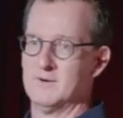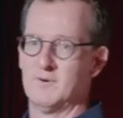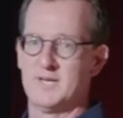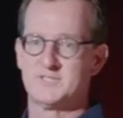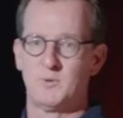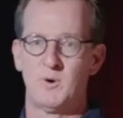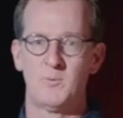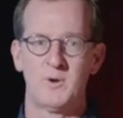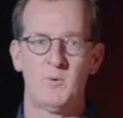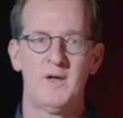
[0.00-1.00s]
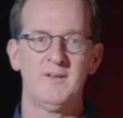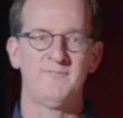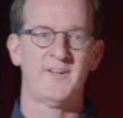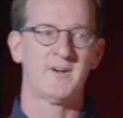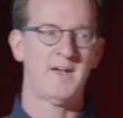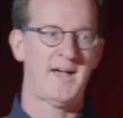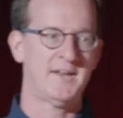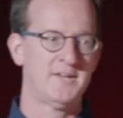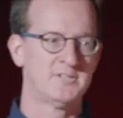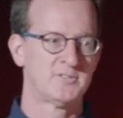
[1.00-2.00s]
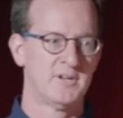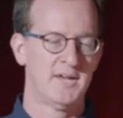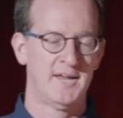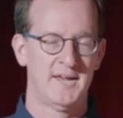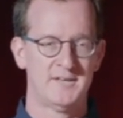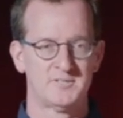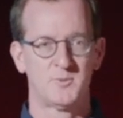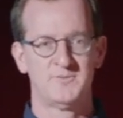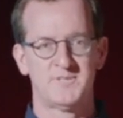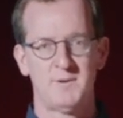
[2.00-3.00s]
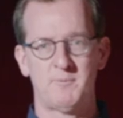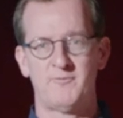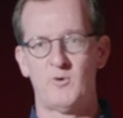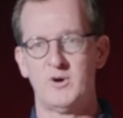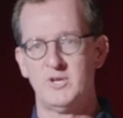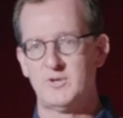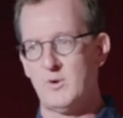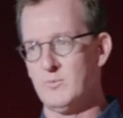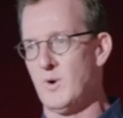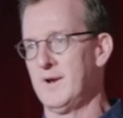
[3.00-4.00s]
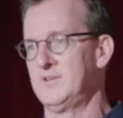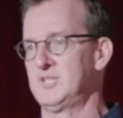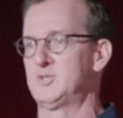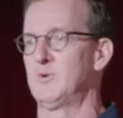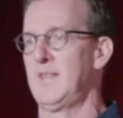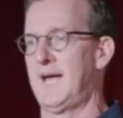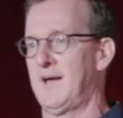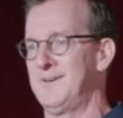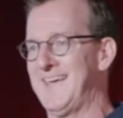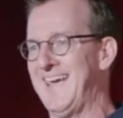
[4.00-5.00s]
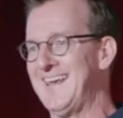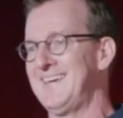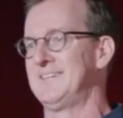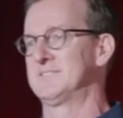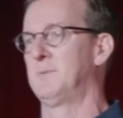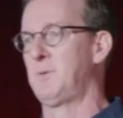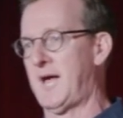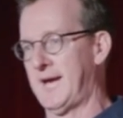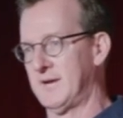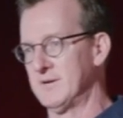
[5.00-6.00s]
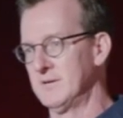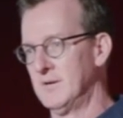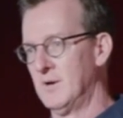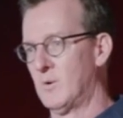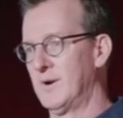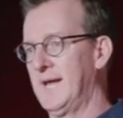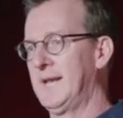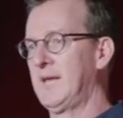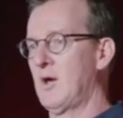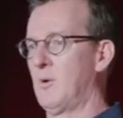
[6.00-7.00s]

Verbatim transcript: right? So what we want to figure out is, and as we've said before, you don't want to just rely on any supplier or any